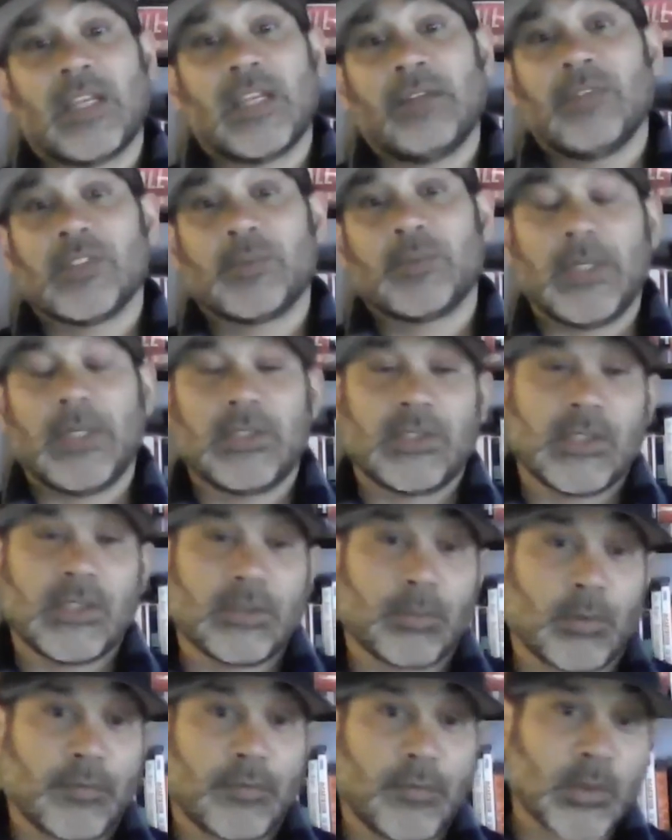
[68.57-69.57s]
of his pitches
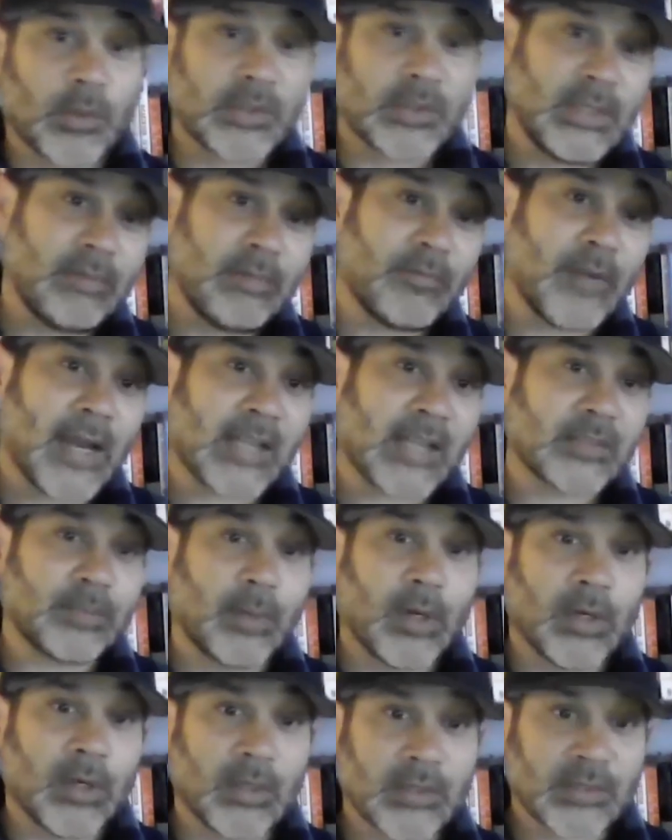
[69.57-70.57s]
were four-seam
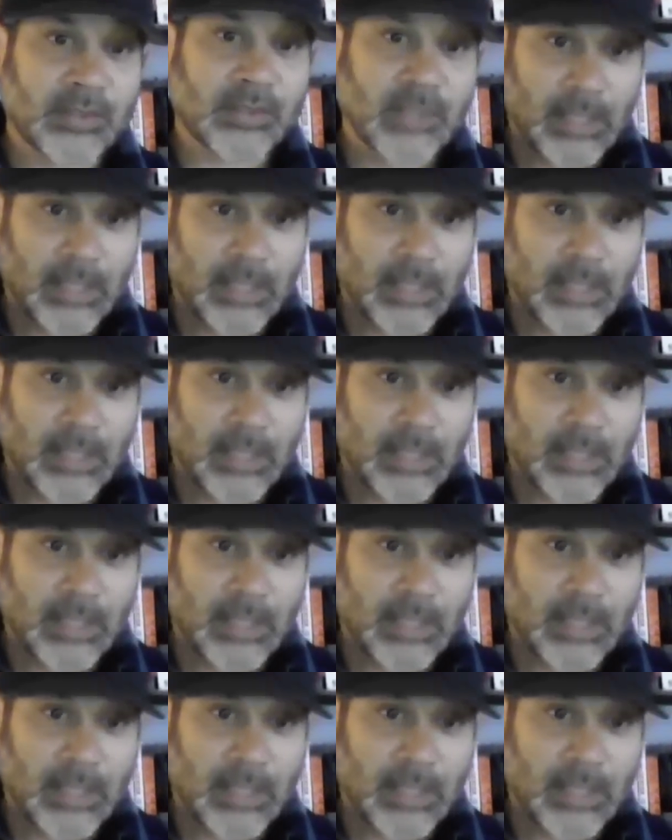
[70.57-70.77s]
fastballs,